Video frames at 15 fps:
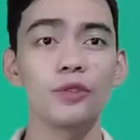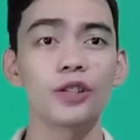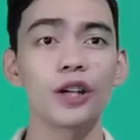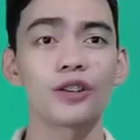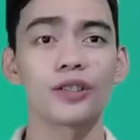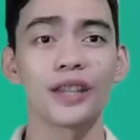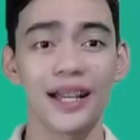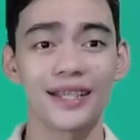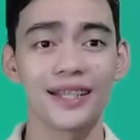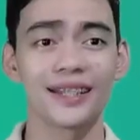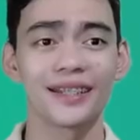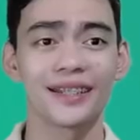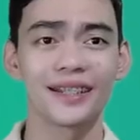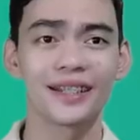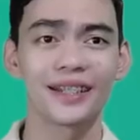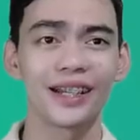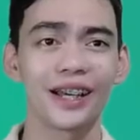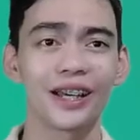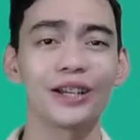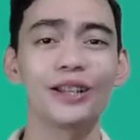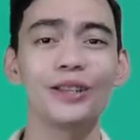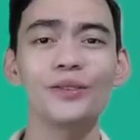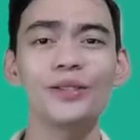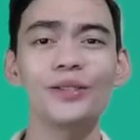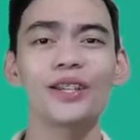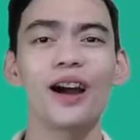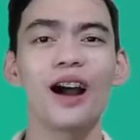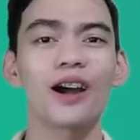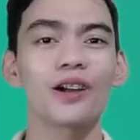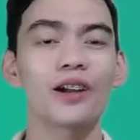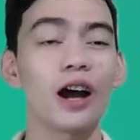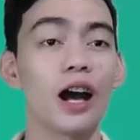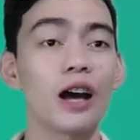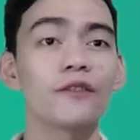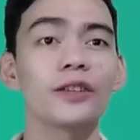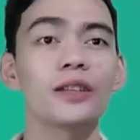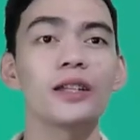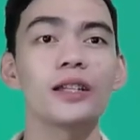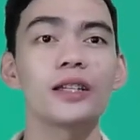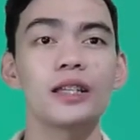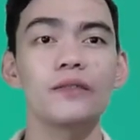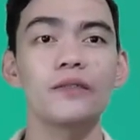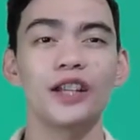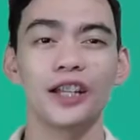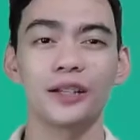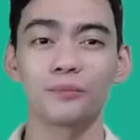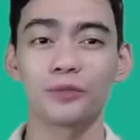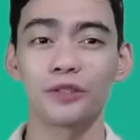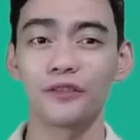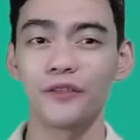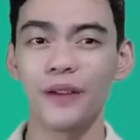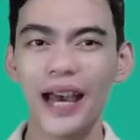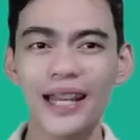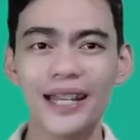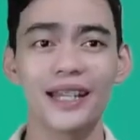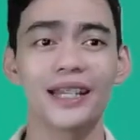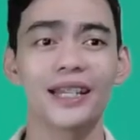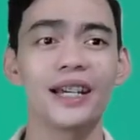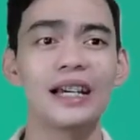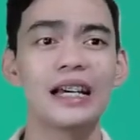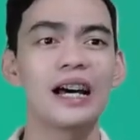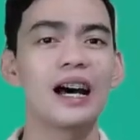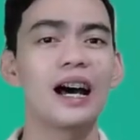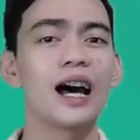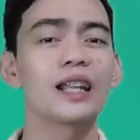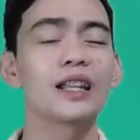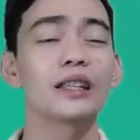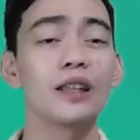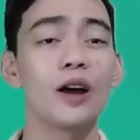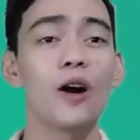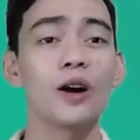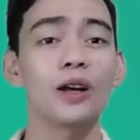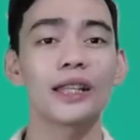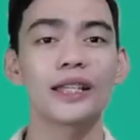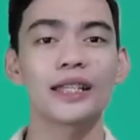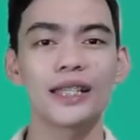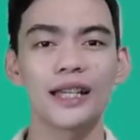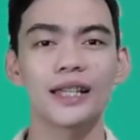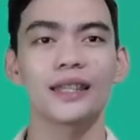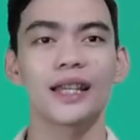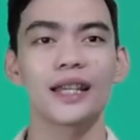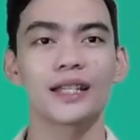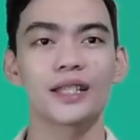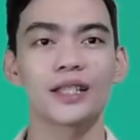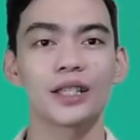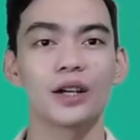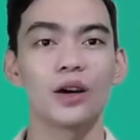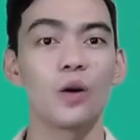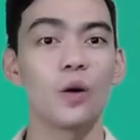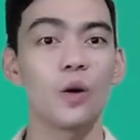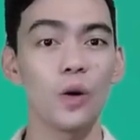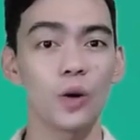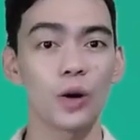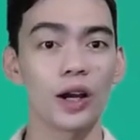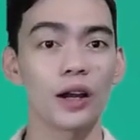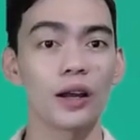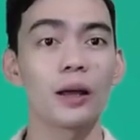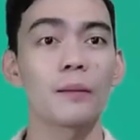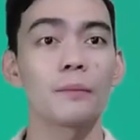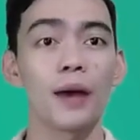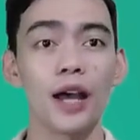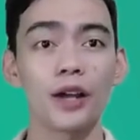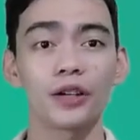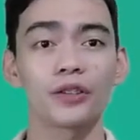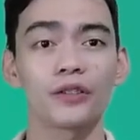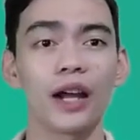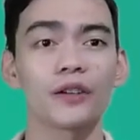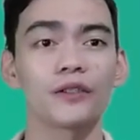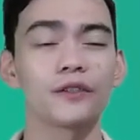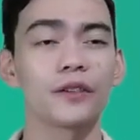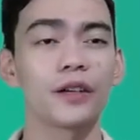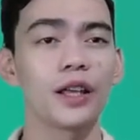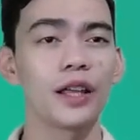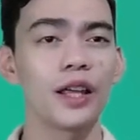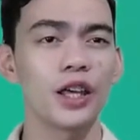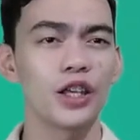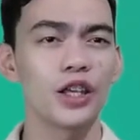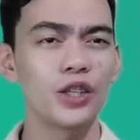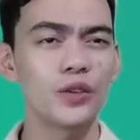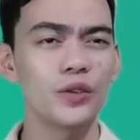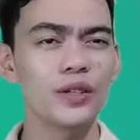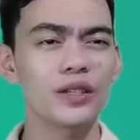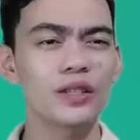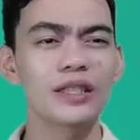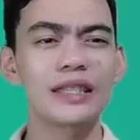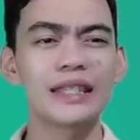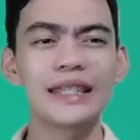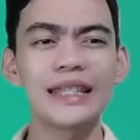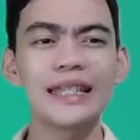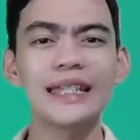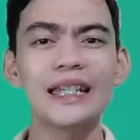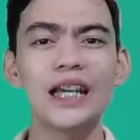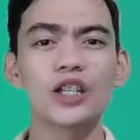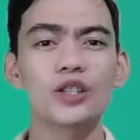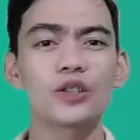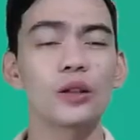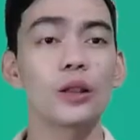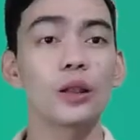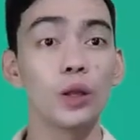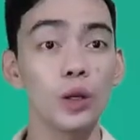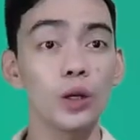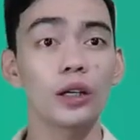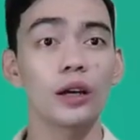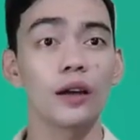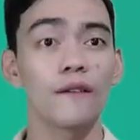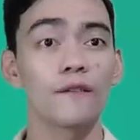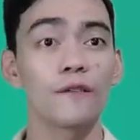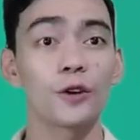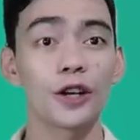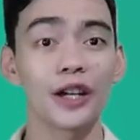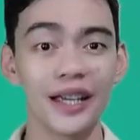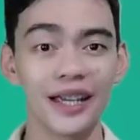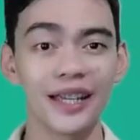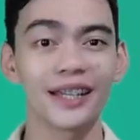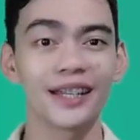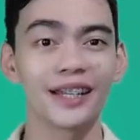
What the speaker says: with our lesson. Clues are oftenly given and provided along the sentence or paragraph. You just need to look for it.